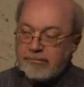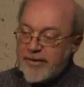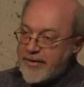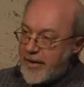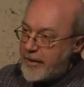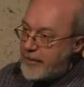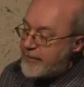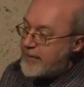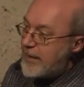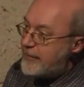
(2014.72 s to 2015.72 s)

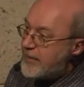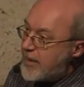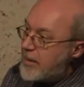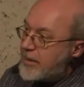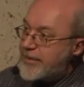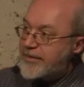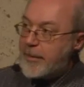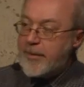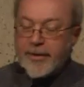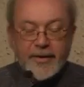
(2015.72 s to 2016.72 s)
preserved: liver, lung,
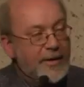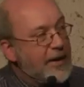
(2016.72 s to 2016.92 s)
stomach,